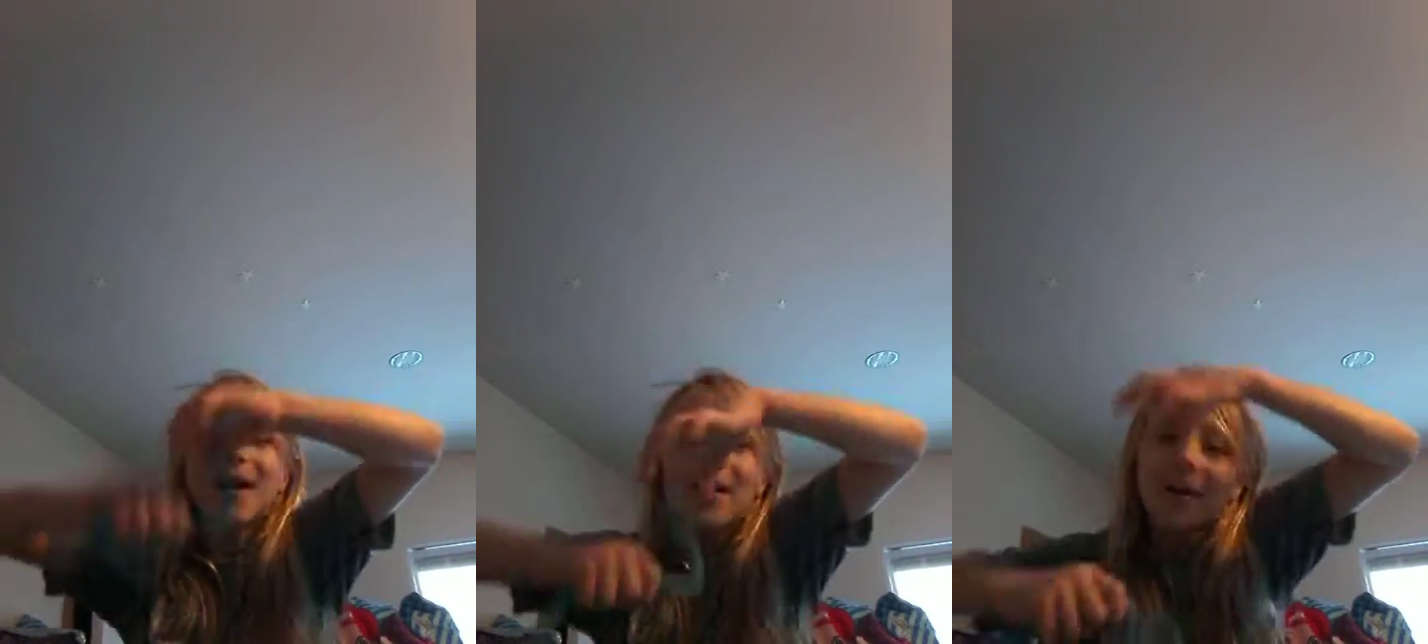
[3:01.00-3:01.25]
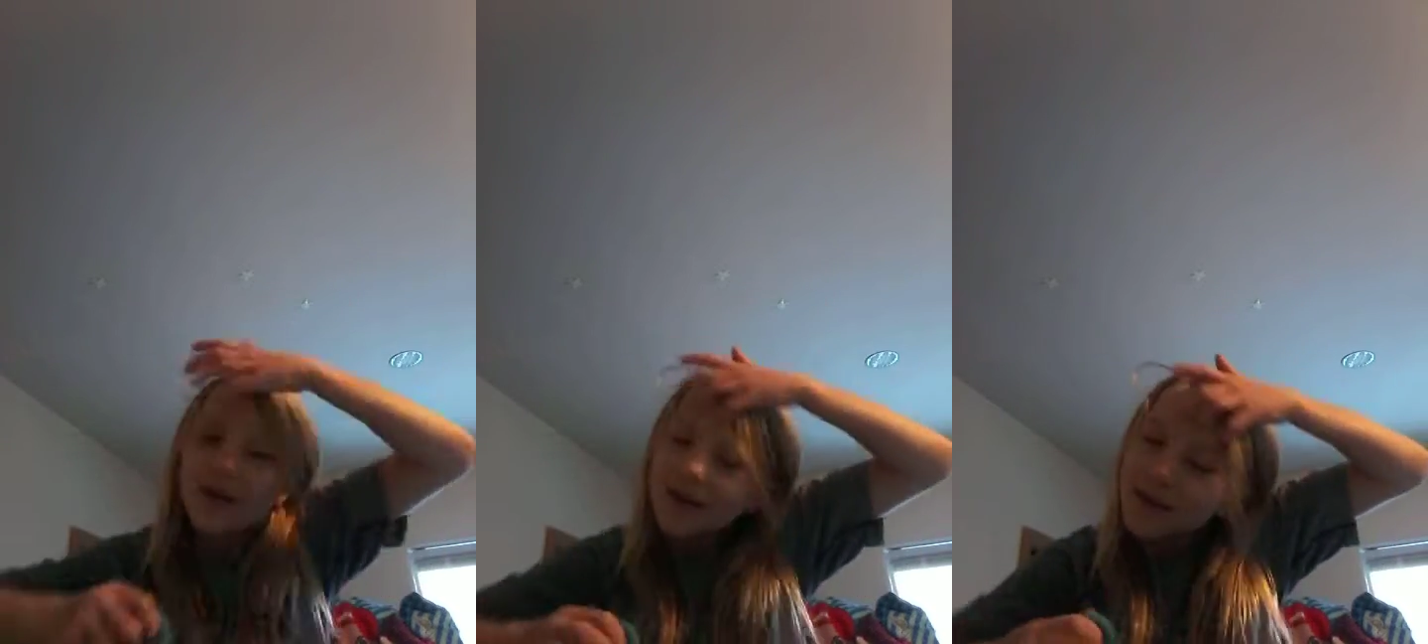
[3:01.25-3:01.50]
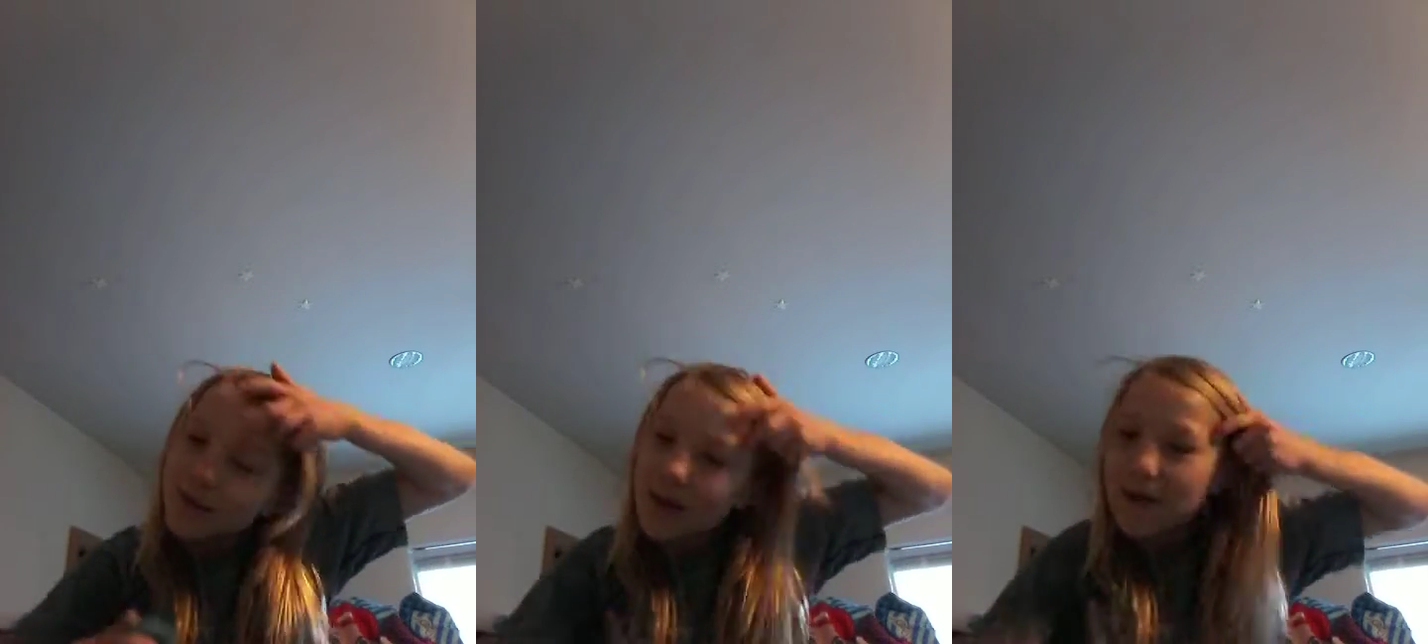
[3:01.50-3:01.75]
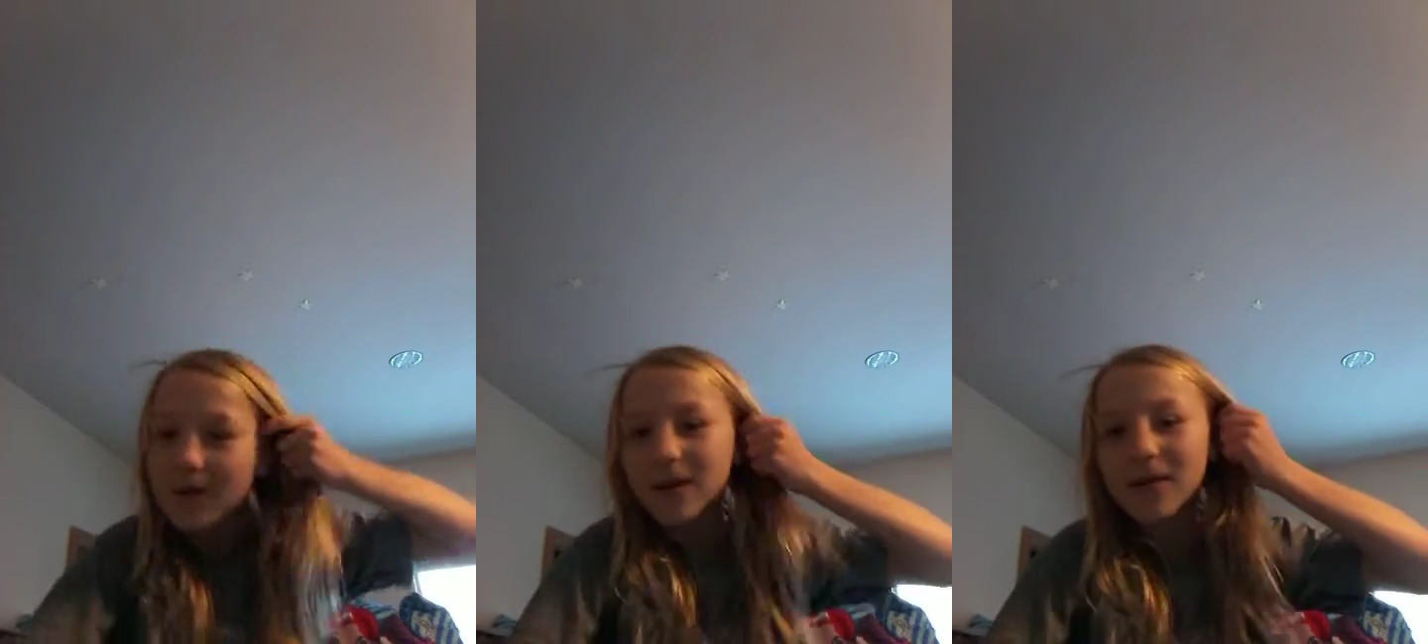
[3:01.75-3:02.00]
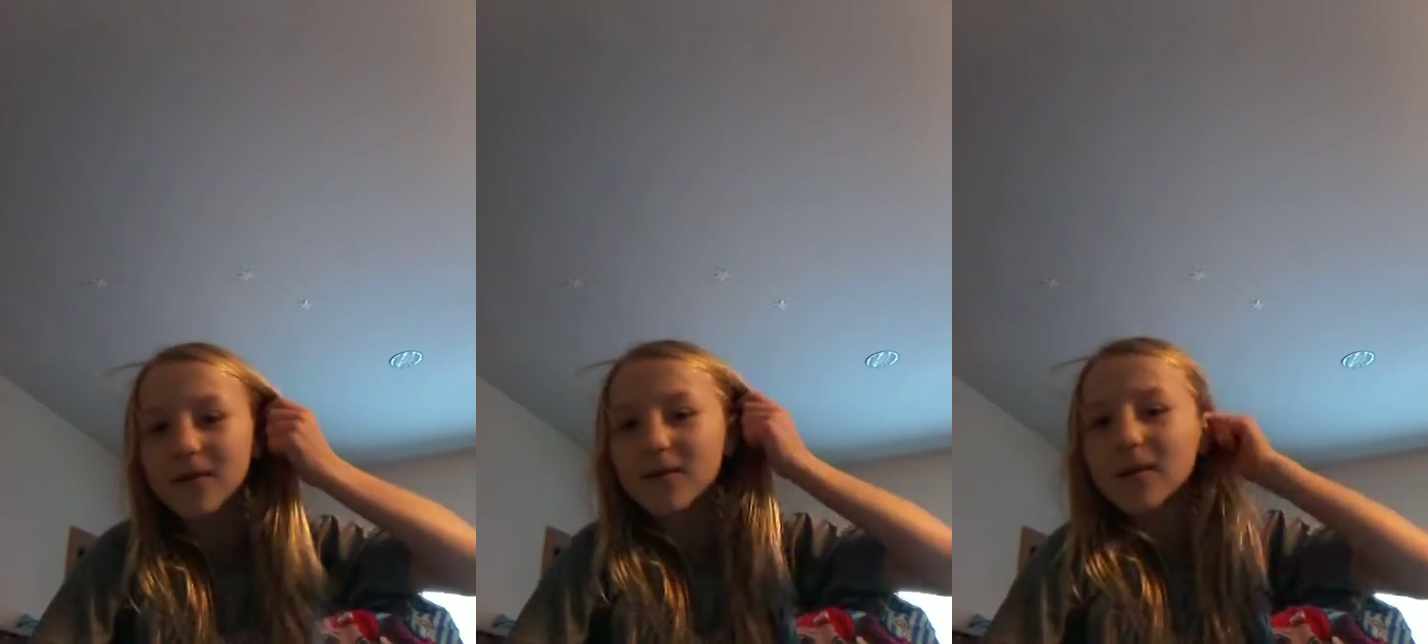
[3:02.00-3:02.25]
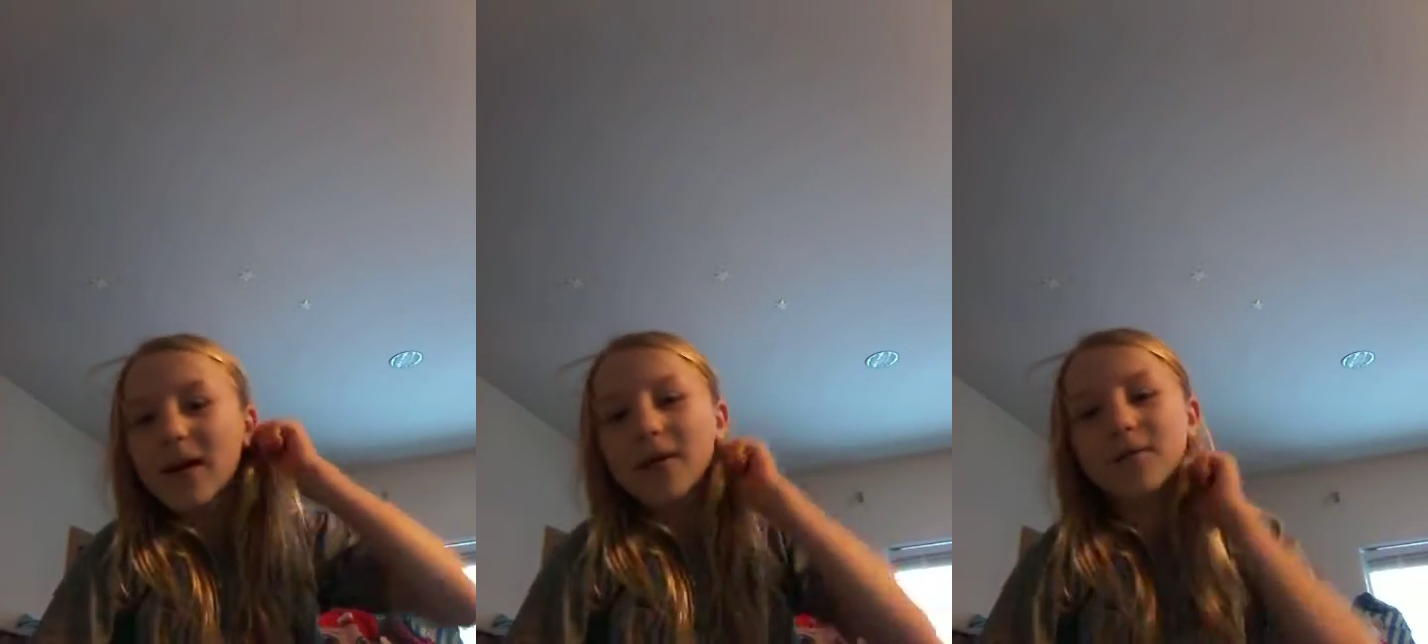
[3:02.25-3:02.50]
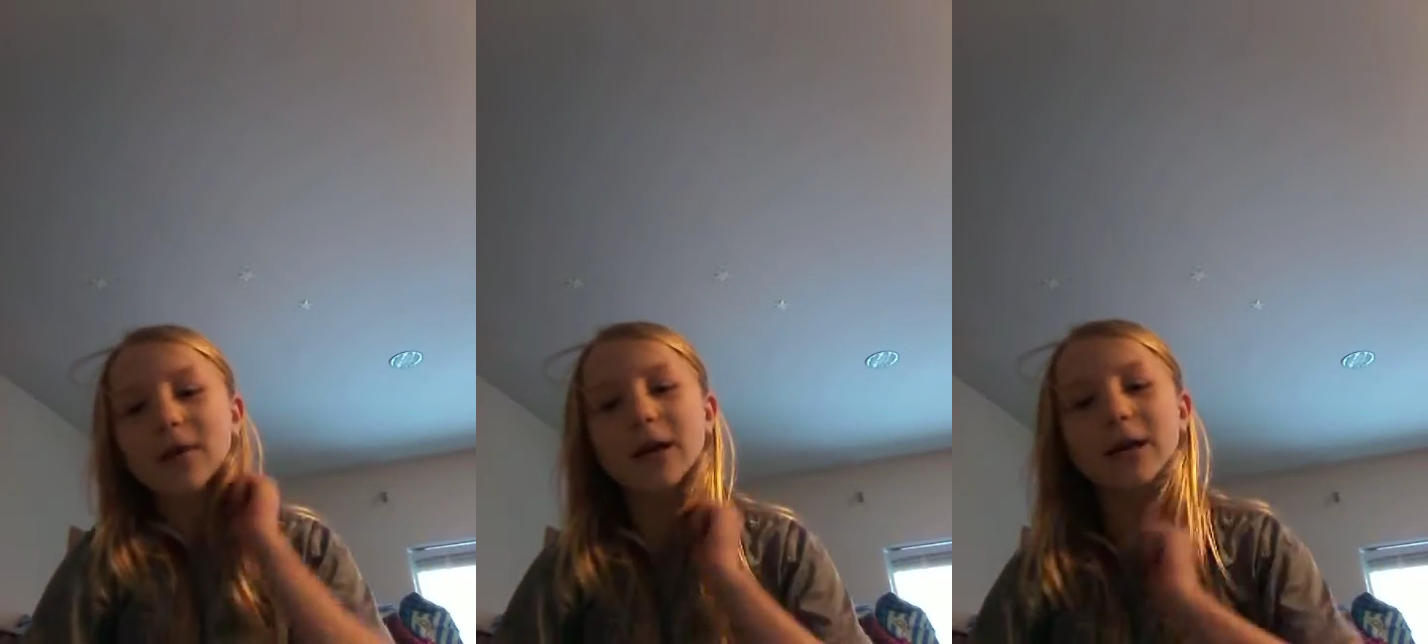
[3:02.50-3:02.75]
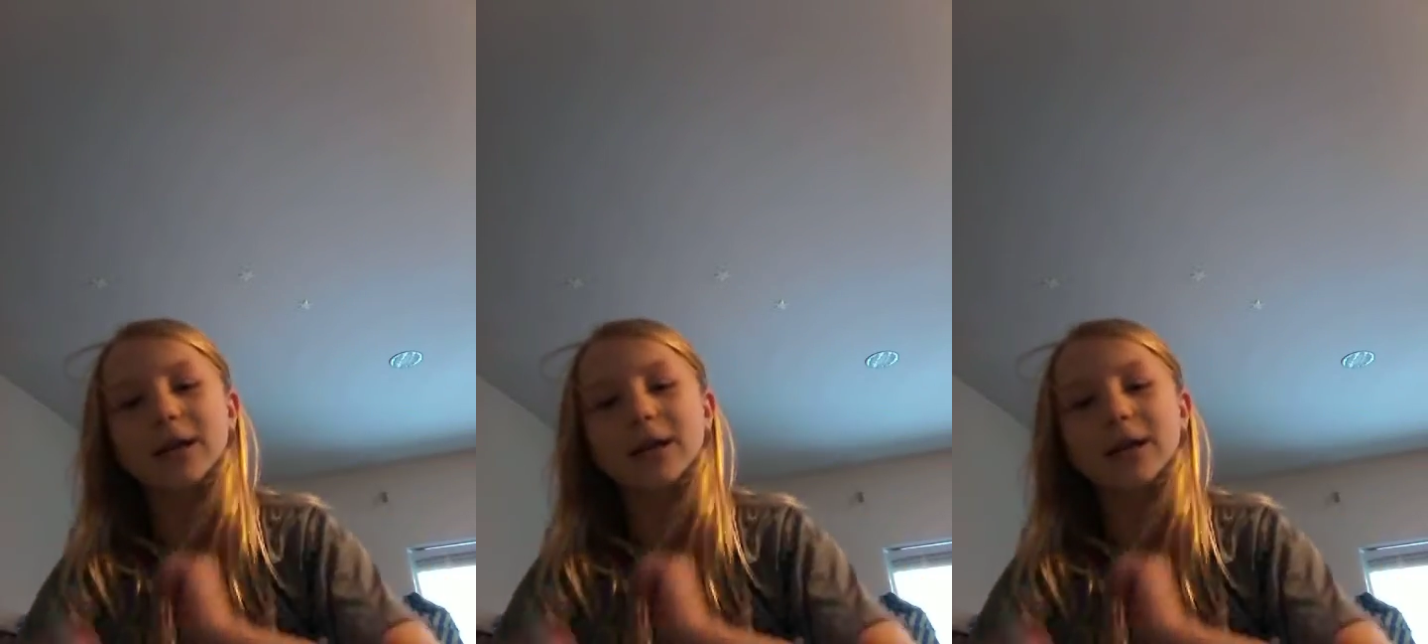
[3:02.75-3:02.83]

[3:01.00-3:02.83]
always play with it when I'm